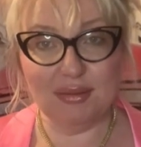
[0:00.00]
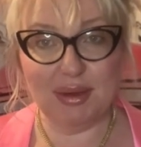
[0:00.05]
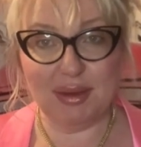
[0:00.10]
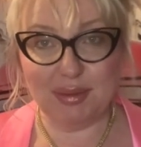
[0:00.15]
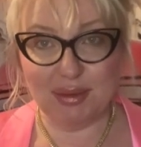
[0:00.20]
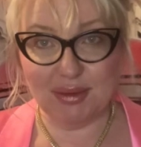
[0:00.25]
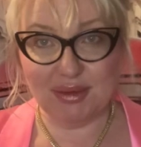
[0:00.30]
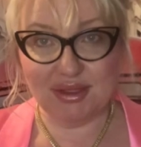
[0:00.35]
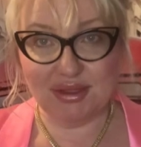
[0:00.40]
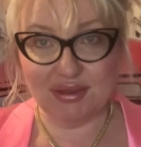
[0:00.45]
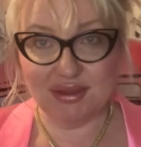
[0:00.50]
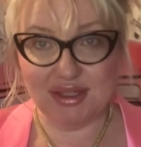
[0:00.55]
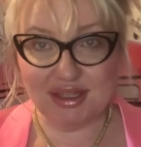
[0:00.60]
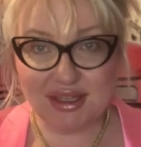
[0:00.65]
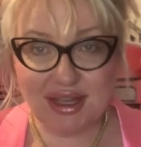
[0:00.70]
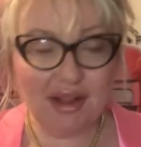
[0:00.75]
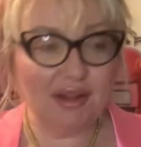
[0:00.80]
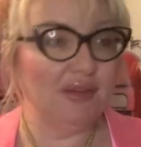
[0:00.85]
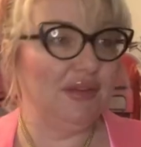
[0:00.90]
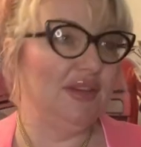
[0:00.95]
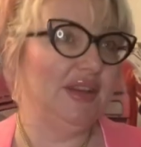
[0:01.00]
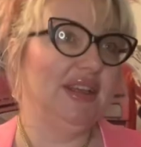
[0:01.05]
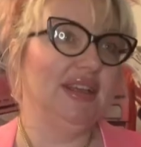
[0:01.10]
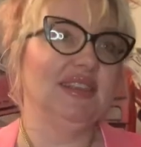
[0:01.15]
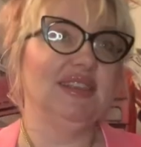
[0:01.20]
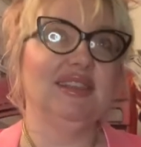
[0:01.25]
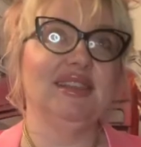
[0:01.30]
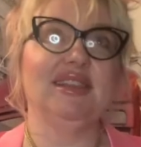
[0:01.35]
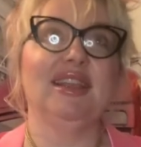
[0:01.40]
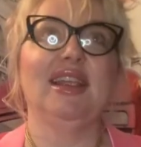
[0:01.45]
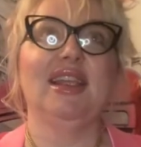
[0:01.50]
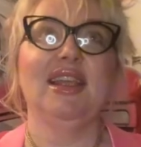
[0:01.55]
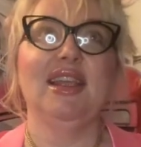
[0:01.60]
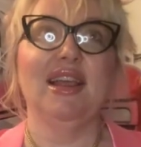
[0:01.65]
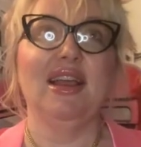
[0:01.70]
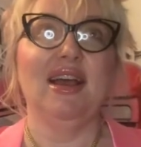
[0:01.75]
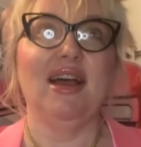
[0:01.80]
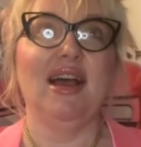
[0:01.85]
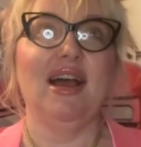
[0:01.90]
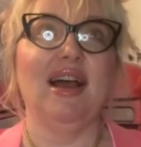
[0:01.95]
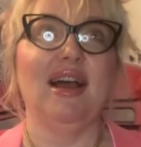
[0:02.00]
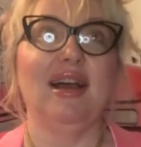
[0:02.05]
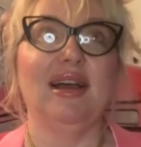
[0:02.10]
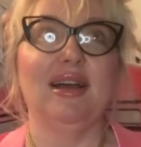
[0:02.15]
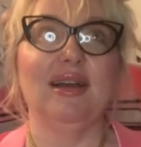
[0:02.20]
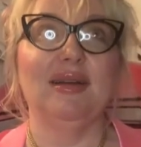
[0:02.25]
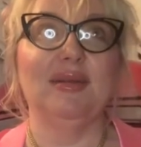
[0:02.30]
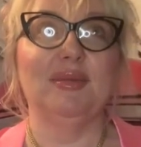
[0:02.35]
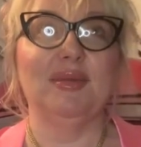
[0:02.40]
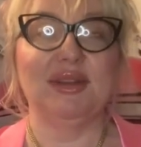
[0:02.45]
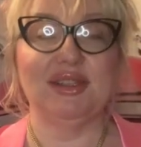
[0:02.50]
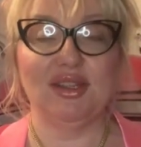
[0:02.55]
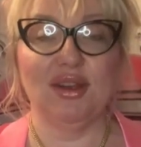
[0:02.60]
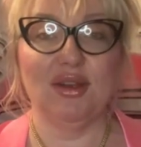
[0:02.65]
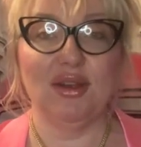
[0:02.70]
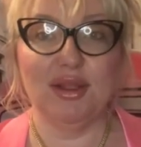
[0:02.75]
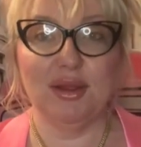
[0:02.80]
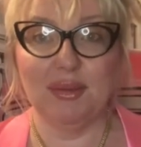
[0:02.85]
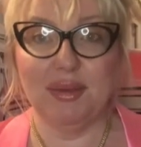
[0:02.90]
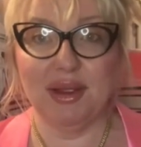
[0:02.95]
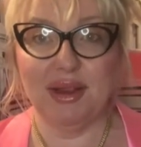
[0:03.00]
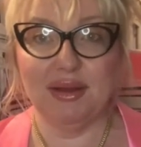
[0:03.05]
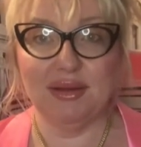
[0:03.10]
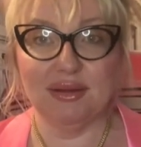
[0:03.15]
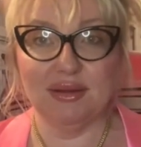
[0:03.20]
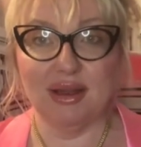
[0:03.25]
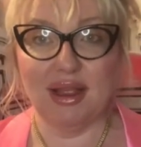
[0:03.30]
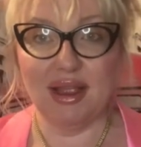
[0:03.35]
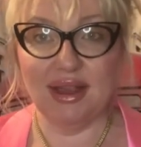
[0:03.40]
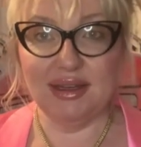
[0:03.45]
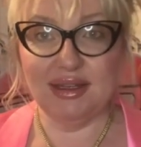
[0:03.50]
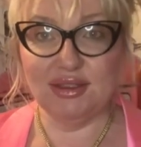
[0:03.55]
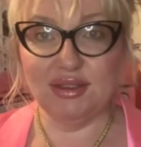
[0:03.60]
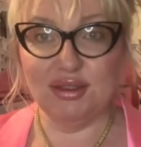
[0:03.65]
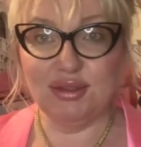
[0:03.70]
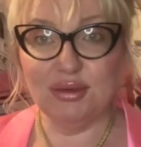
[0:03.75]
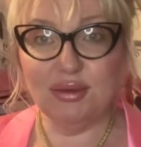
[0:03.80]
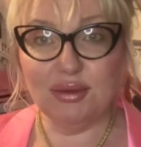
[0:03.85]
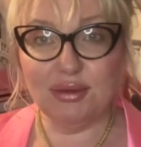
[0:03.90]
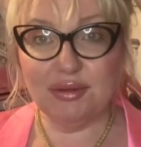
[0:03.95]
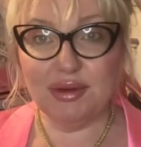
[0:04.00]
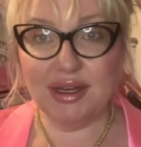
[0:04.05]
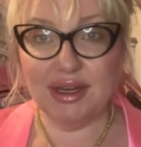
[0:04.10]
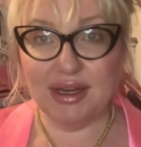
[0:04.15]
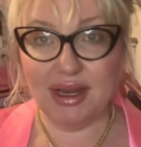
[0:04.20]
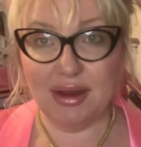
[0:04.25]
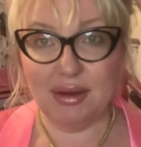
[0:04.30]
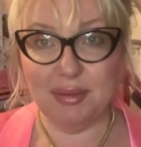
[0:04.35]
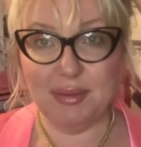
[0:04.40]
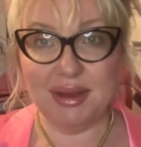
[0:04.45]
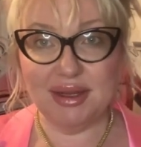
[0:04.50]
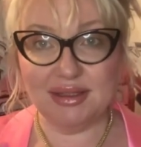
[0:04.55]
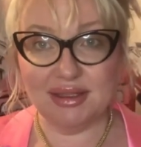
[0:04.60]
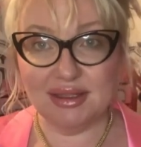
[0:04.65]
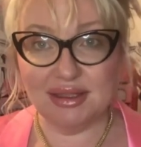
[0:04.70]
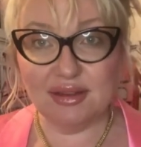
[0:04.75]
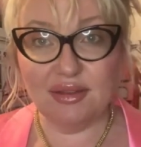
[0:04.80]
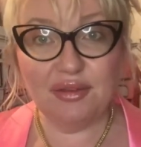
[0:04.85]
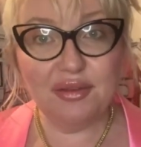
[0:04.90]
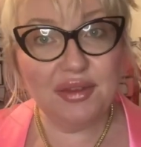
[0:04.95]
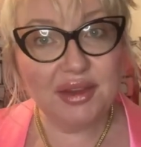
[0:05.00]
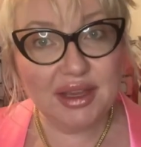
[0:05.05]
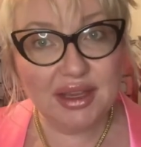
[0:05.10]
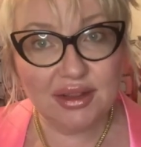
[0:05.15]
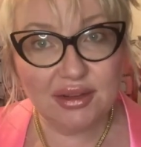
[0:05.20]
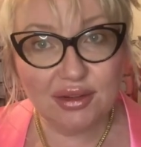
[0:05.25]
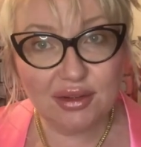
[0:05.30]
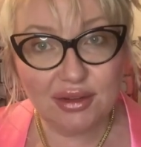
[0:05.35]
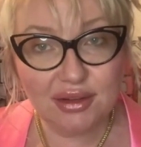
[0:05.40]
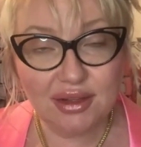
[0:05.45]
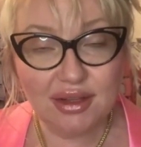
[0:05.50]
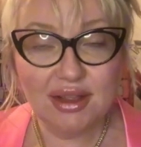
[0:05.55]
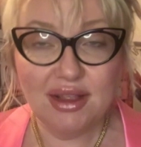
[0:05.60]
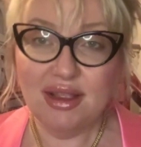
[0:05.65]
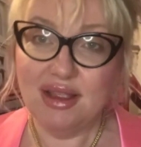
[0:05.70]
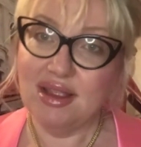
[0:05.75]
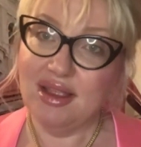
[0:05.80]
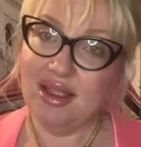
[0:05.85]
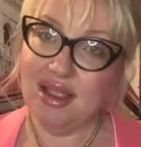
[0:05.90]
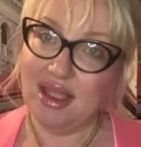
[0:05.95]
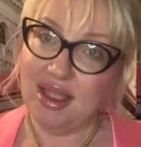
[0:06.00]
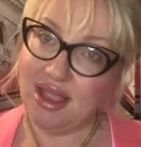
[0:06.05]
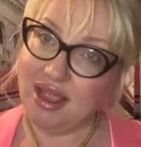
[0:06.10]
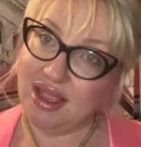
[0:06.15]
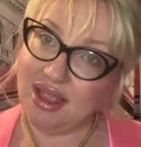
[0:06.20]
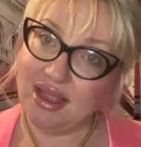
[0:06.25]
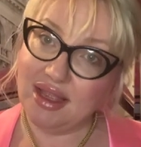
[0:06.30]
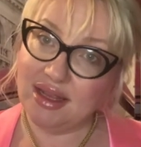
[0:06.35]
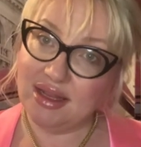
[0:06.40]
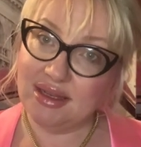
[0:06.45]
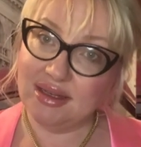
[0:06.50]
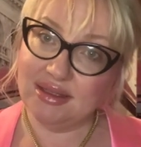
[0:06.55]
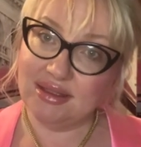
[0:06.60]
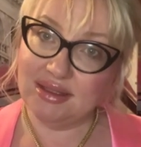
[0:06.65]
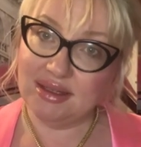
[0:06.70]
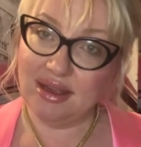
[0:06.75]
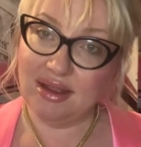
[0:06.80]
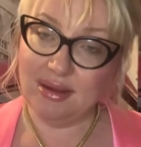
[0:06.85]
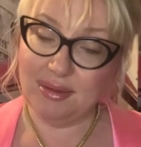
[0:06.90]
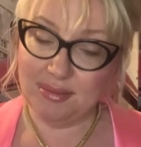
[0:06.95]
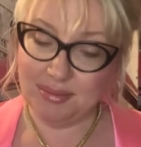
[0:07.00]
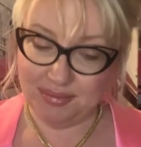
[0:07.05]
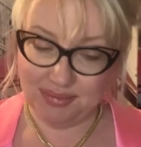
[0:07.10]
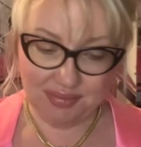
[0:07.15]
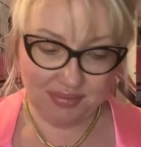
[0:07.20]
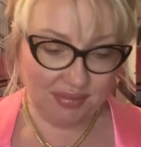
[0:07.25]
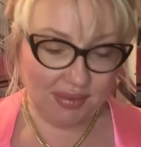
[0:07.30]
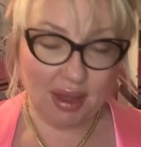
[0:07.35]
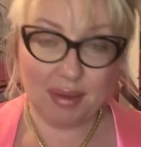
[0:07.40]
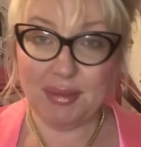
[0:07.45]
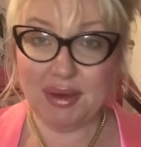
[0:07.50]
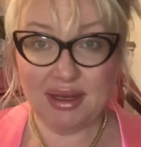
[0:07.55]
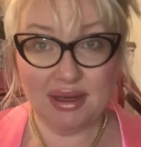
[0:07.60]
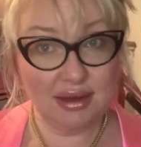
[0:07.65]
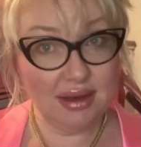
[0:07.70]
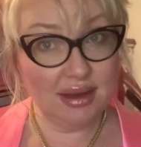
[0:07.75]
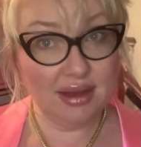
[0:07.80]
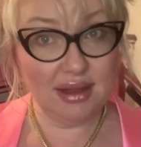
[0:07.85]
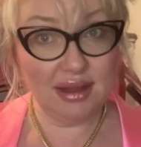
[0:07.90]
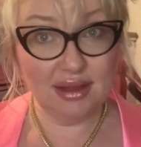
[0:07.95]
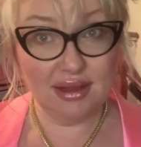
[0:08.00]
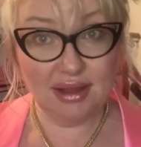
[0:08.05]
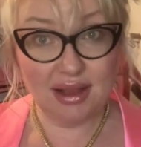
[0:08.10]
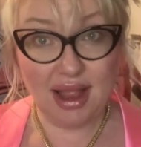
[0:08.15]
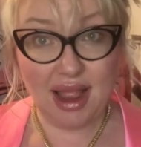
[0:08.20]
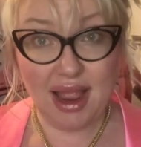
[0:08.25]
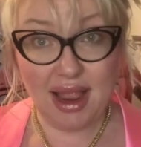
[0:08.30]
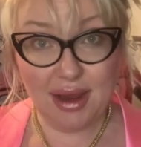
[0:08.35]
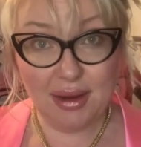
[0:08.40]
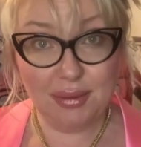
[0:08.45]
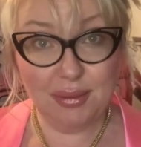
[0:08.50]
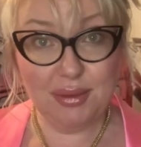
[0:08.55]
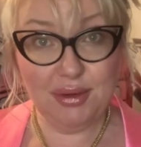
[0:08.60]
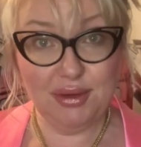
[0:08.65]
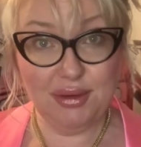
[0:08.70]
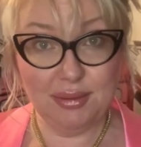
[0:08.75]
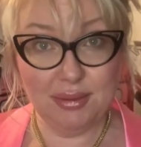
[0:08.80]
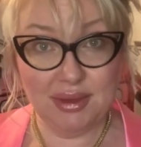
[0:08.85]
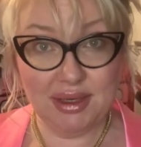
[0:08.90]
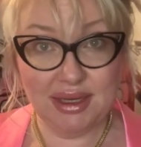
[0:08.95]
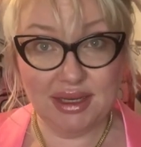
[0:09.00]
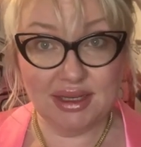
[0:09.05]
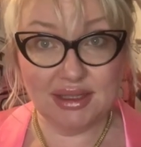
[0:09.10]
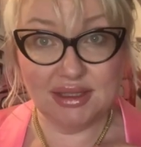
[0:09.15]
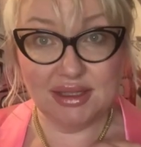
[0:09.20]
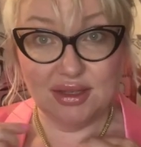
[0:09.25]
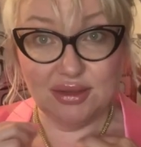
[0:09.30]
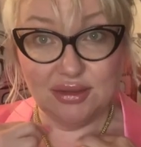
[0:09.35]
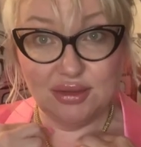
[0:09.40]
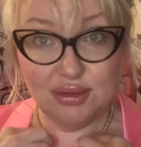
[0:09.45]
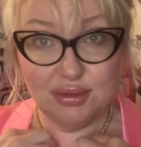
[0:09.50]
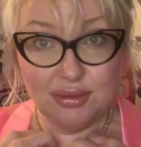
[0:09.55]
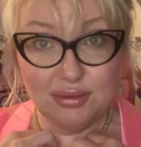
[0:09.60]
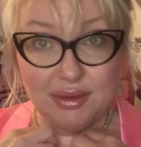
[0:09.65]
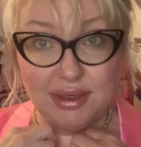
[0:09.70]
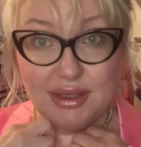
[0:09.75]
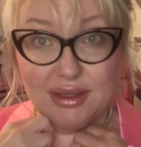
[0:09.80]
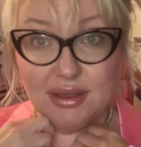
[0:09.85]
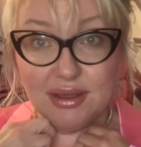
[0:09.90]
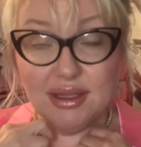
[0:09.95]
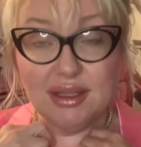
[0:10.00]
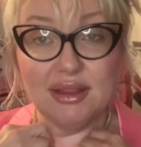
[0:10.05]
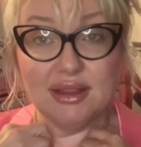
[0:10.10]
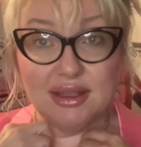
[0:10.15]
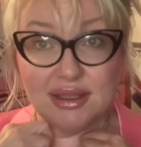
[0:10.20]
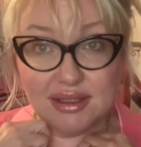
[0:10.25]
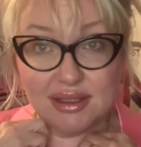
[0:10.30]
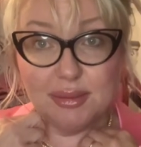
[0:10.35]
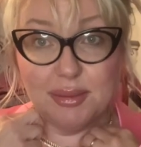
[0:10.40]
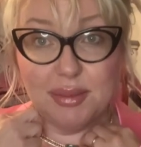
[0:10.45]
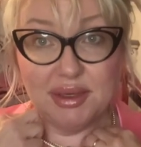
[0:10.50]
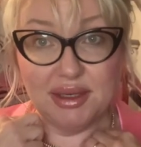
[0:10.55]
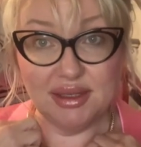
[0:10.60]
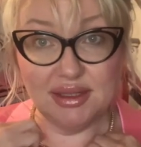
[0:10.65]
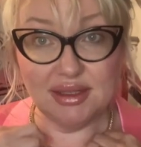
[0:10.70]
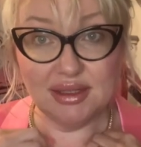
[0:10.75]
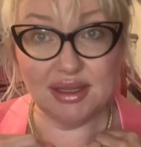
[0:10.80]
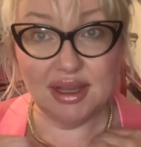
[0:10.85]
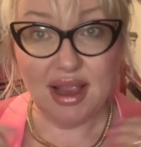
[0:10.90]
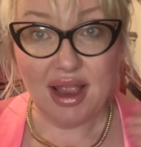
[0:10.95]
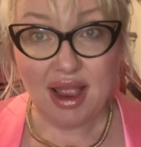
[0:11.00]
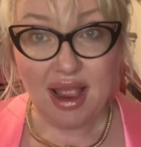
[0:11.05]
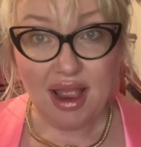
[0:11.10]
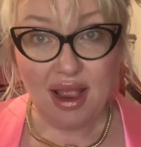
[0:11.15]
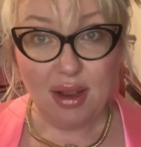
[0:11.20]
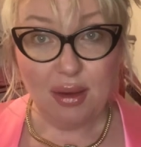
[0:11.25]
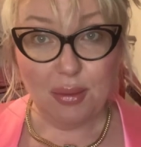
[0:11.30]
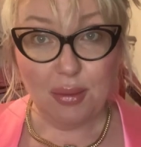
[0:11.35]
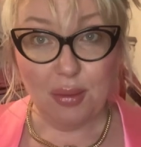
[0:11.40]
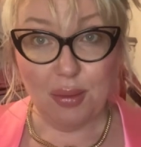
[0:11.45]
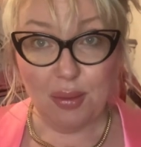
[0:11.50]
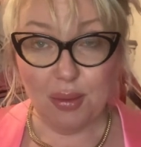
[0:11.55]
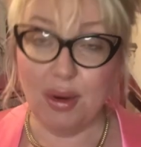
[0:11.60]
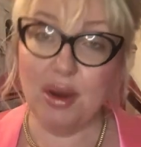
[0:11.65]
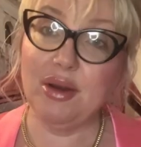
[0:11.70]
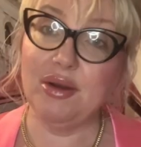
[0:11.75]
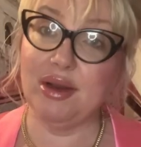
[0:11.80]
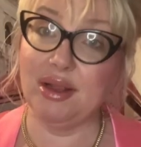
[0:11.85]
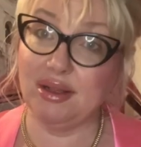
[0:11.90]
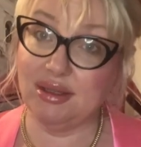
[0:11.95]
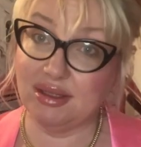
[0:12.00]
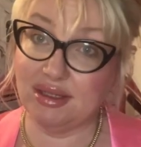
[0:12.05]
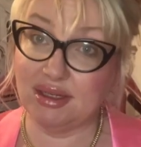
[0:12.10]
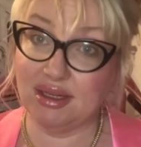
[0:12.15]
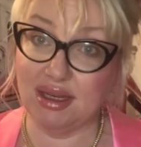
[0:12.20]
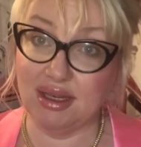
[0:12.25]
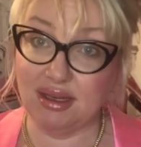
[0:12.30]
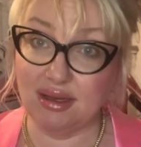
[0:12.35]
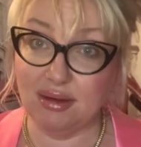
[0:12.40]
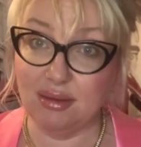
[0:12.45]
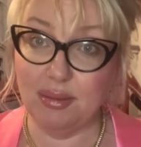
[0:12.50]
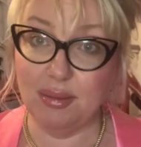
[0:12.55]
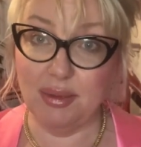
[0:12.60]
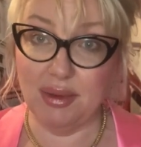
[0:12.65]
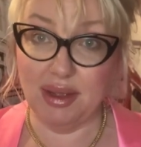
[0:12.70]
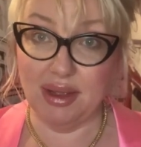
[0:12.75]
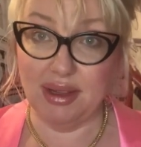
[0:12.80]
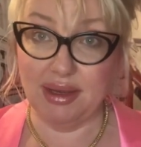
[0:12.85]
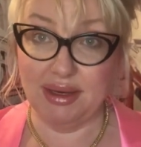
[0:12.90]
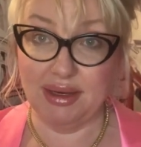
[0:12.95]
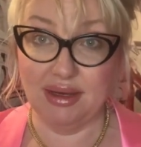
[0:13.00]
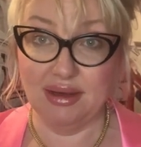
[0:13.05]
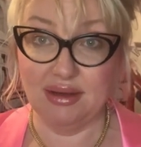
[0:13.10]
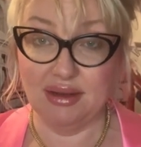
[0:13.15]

we post our selfies, um, we talk about Heidi's jewelry and how it makes us feel. And um, I mean, how unique is her jewelry? Look at this piece. Where else can you buy